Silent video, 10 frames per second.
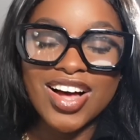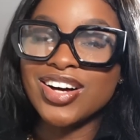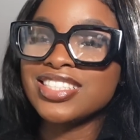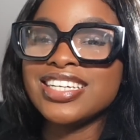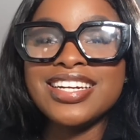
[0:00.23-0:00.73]

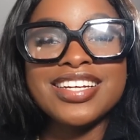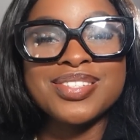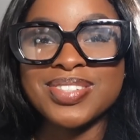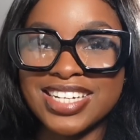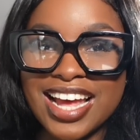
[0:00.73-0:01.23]
On to the
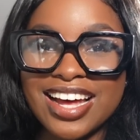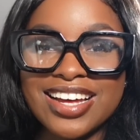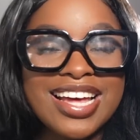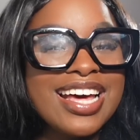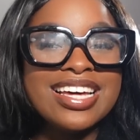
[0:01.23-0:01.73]
next one, child.
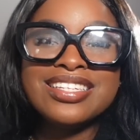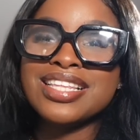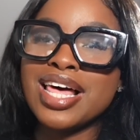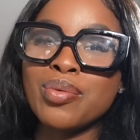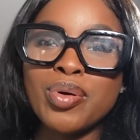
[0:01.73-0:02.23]
There's a
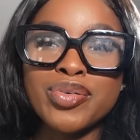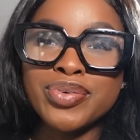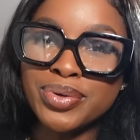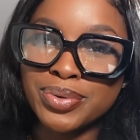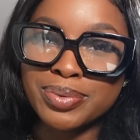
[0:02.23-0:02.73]
lot of
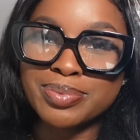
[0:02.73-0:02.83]
perfumes.